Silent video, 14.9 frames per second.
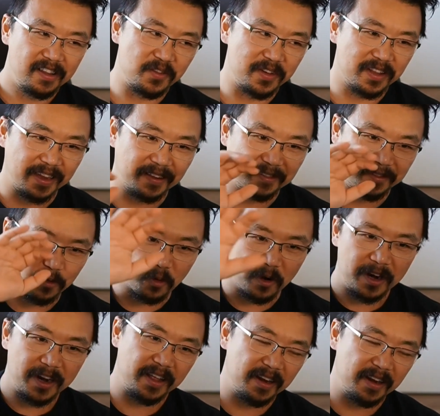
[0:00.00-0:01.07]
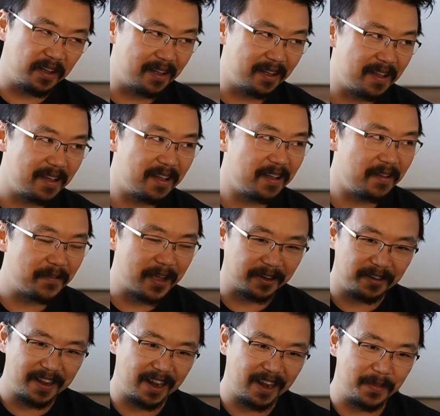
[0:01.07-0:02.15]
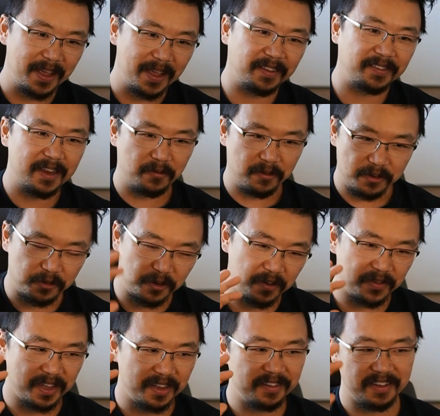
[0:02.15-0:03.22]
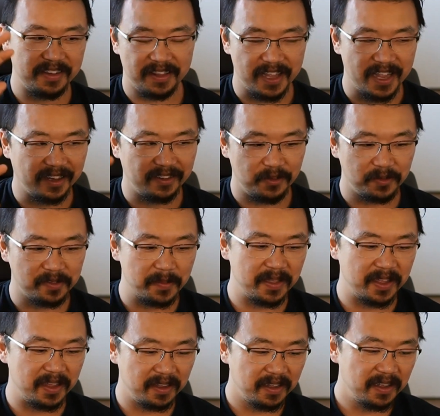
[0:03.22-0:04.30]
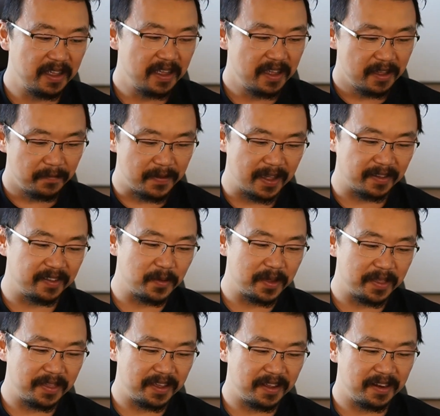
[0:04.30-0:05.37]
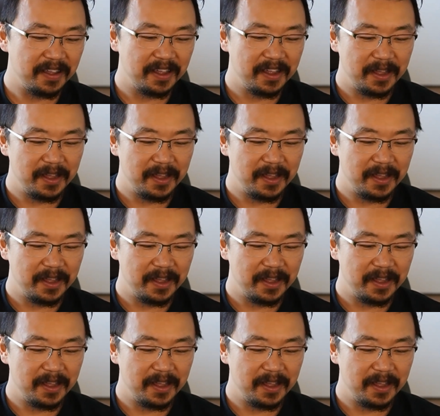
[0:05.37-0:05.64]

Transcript: You can like store it in a vector database and retrieve it and like do something fancy with it.